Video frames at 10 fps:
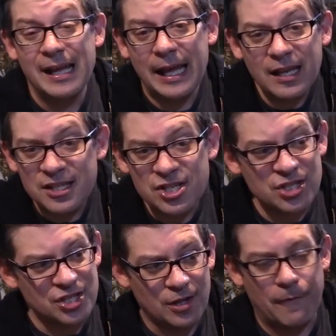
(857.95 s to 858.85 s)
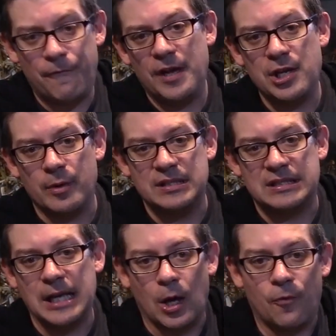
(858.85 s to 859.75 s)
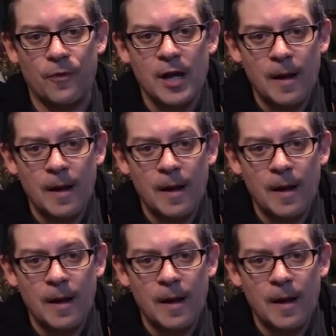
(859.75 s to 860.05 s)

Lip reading: in addition to the figure itself.